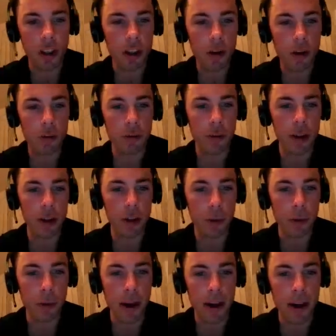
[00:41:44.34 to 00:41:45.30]
kind of at
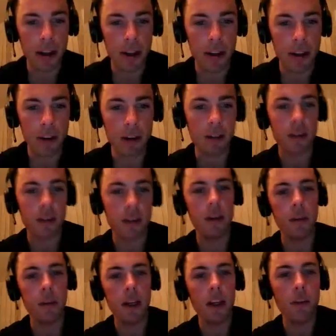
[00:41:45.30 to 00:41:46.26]
the back, and
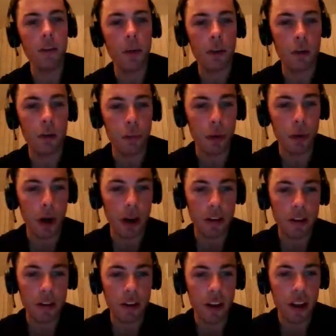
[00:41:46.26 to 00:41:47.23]
he might have been
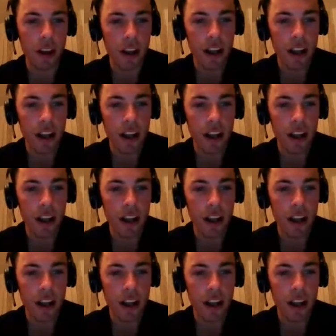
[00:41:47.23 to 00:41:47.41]
surprised.